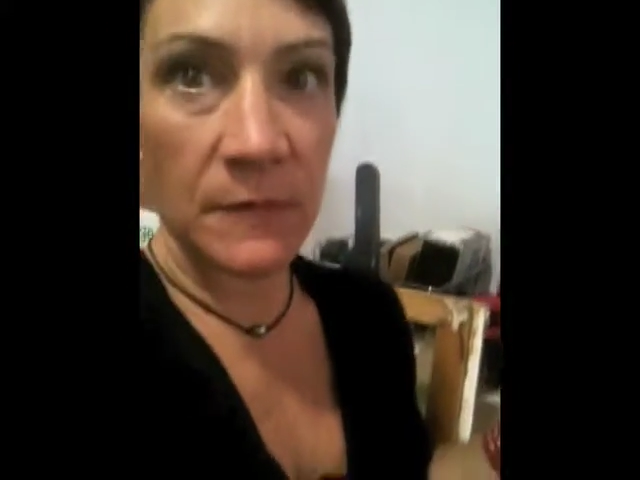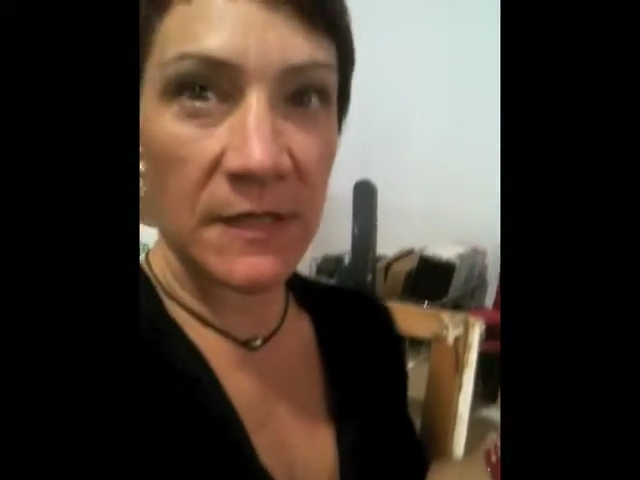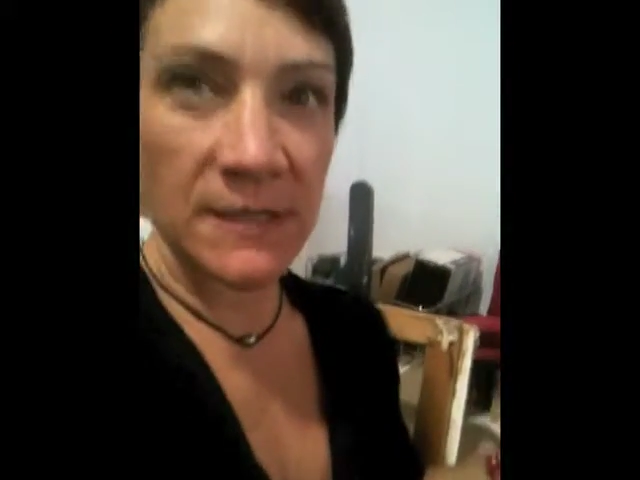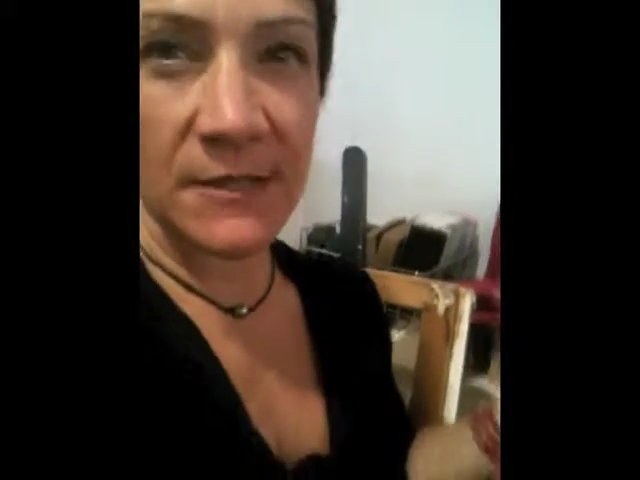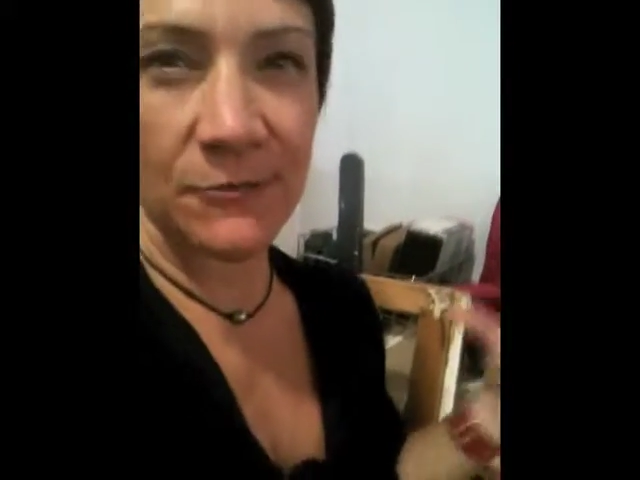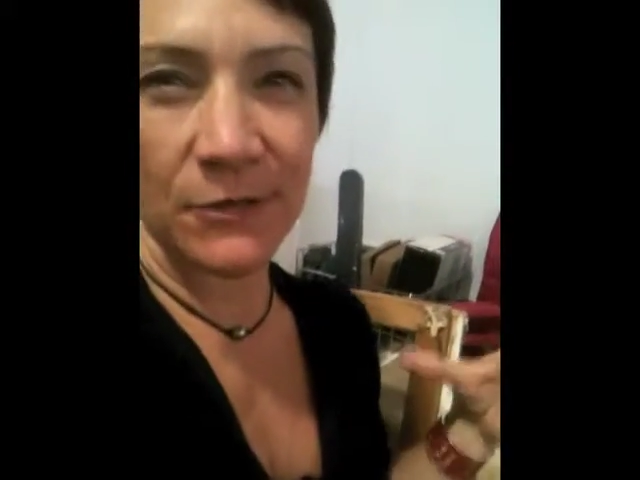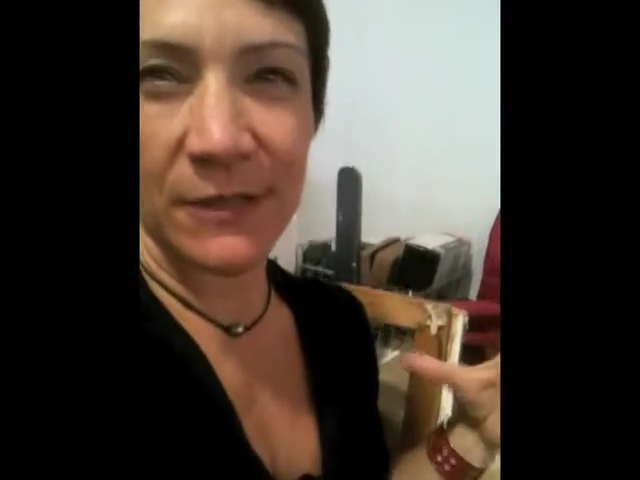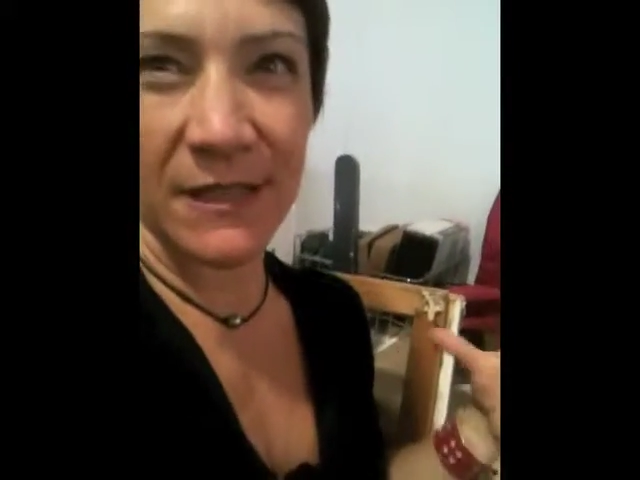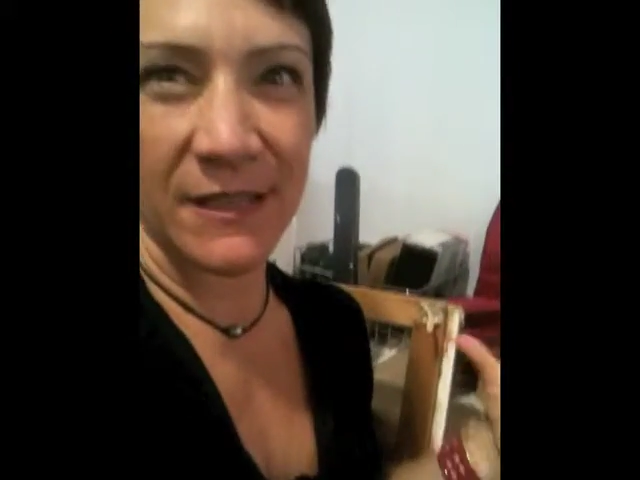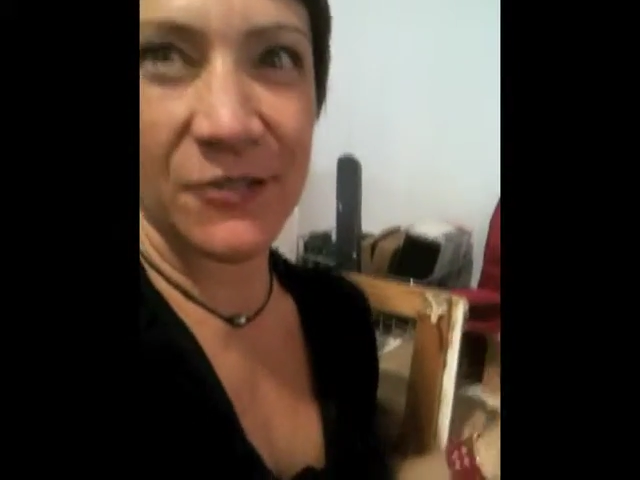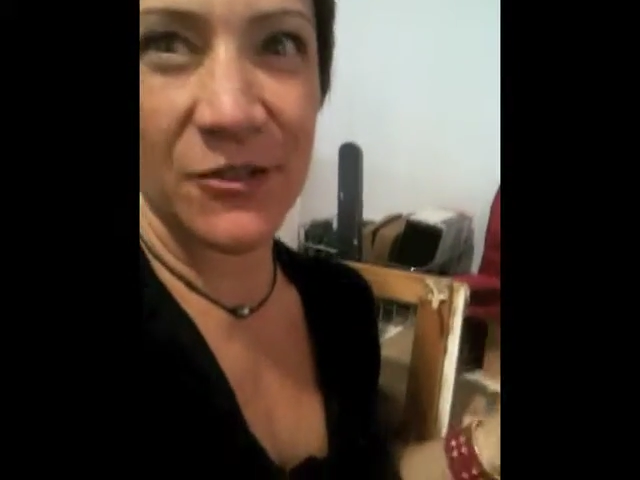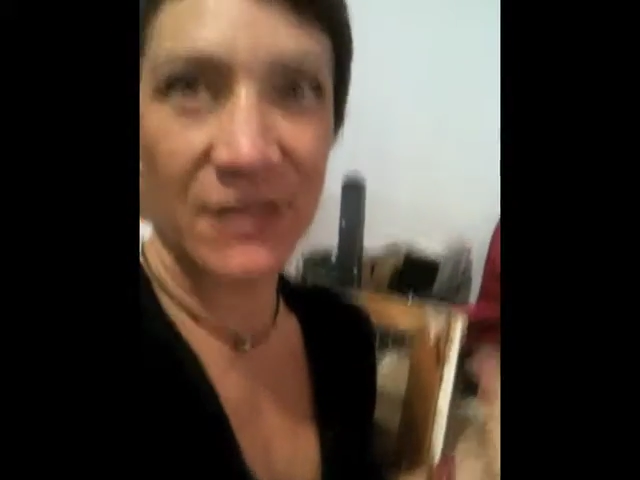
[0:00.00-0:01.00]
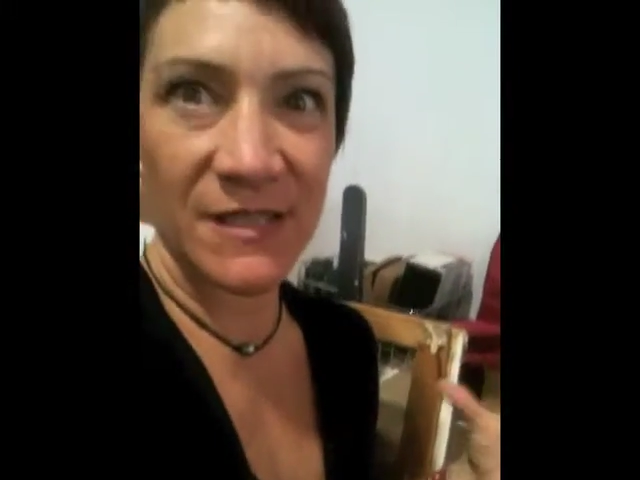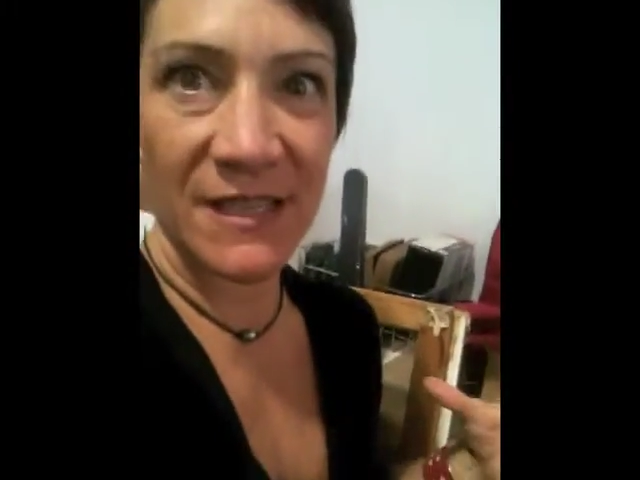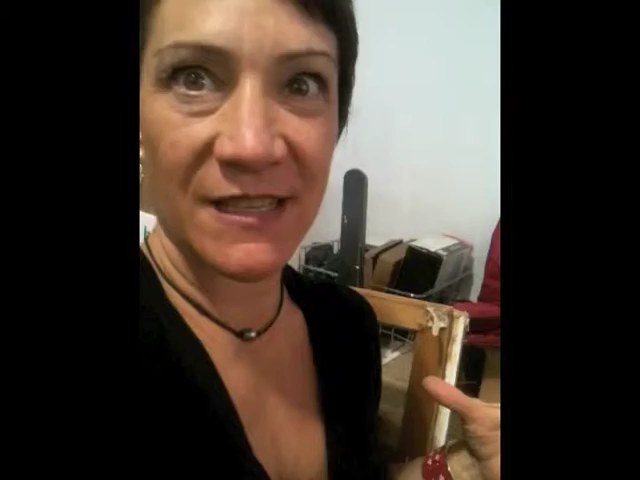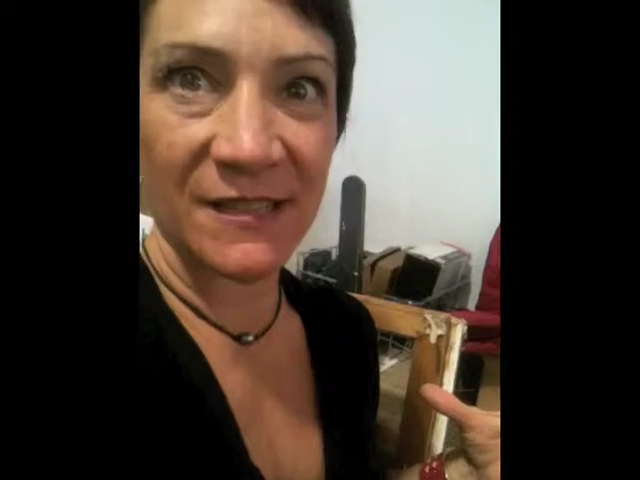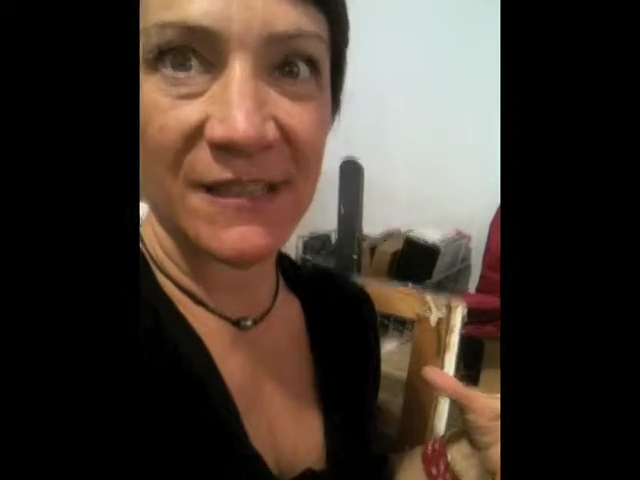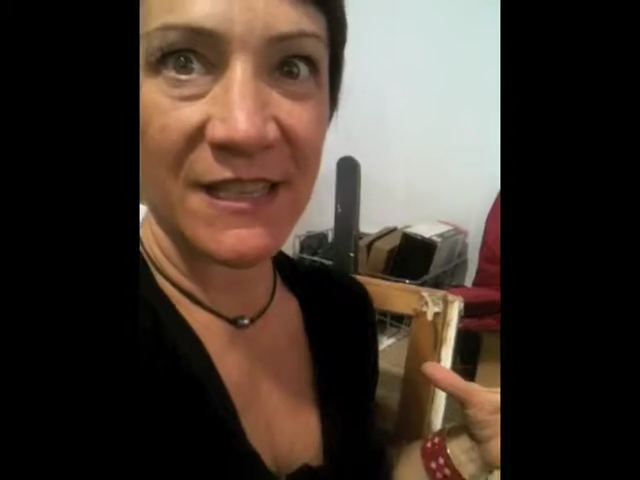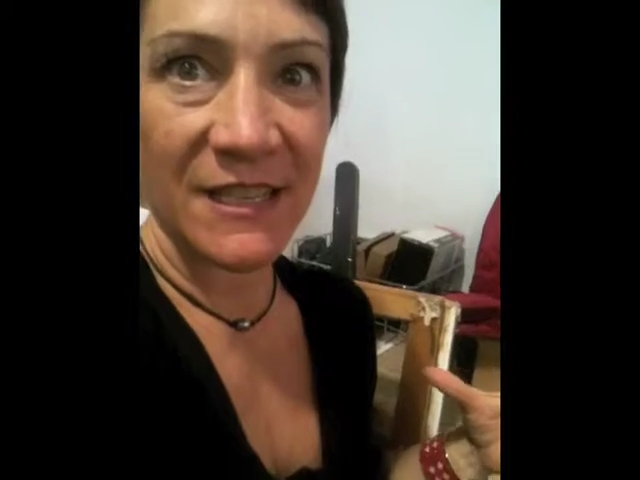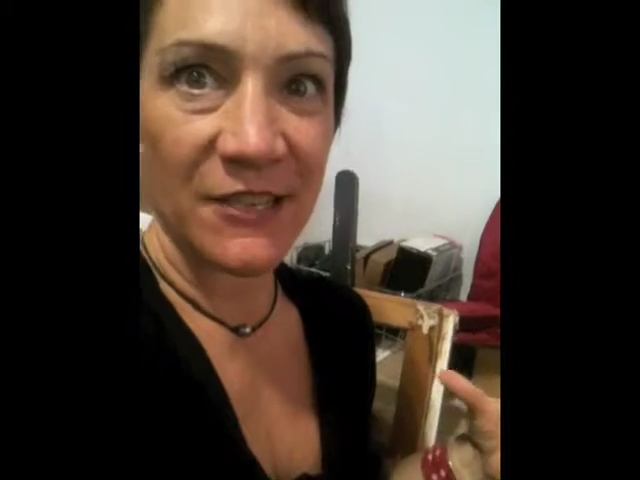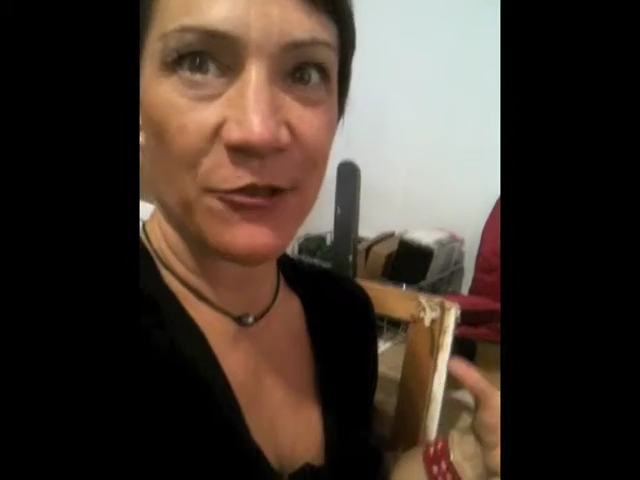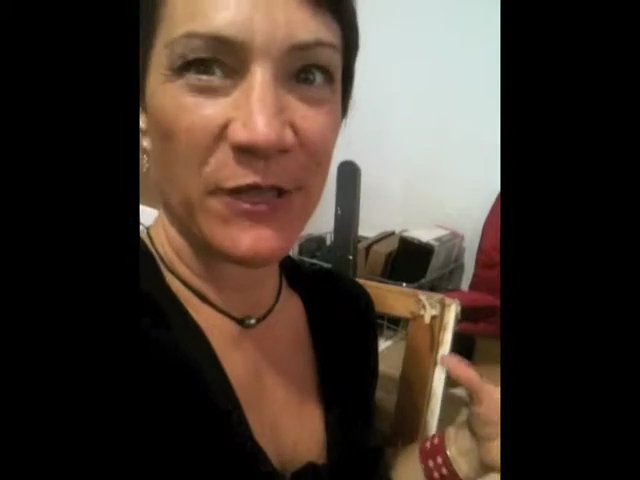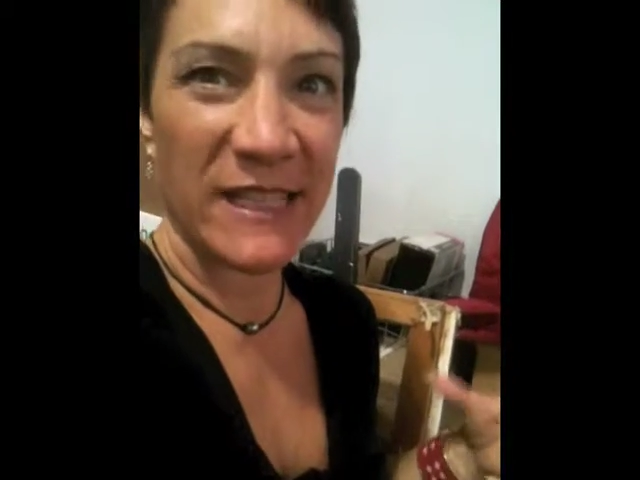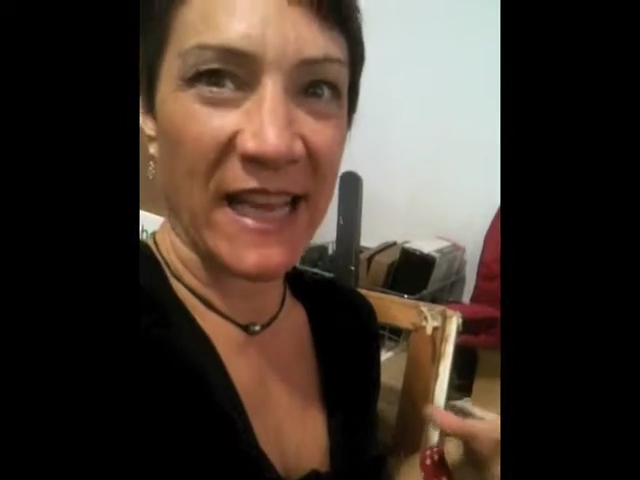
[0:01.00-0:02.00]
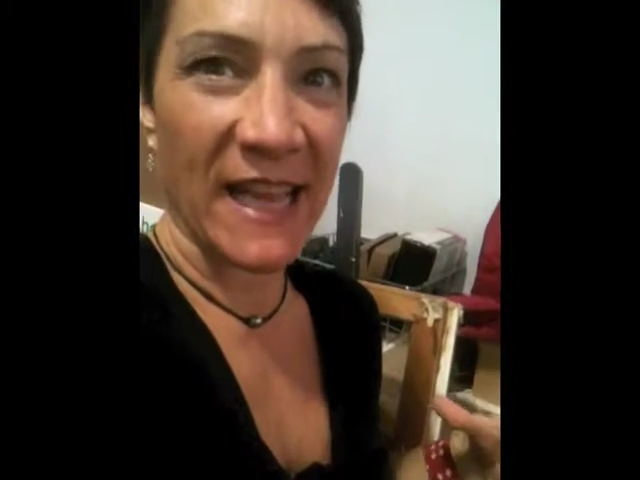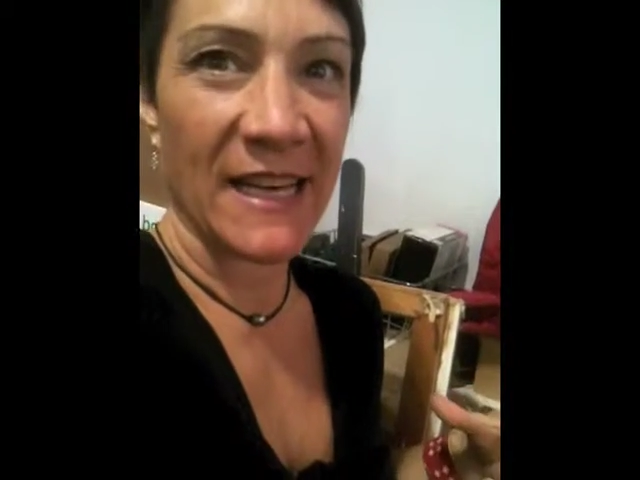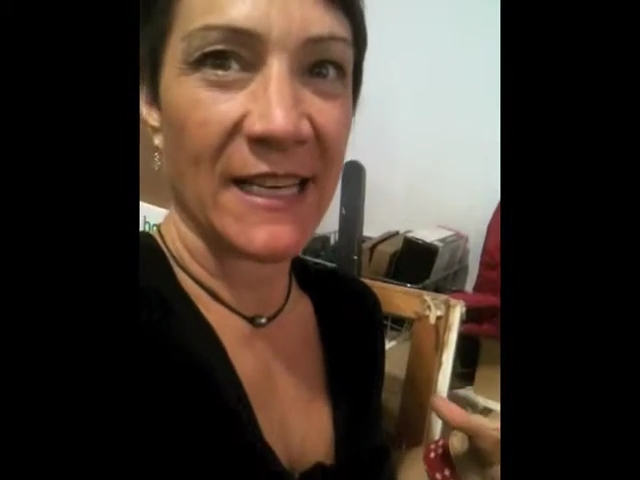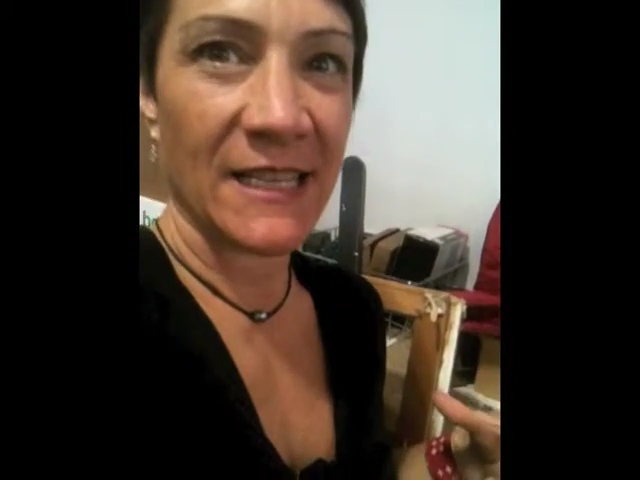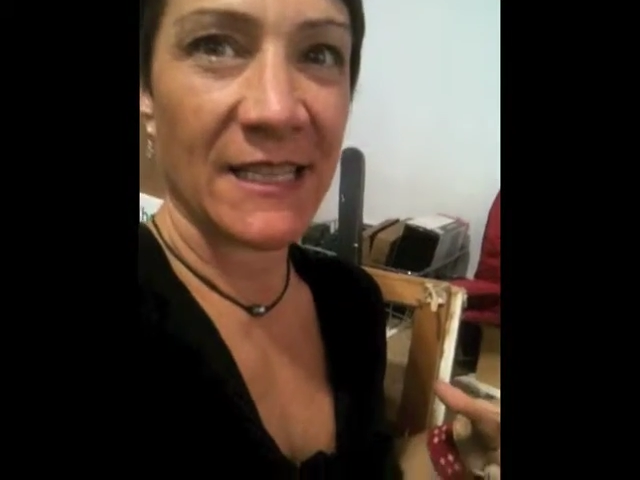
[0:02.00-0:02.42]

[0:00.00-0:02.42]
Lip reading: these really interesting organic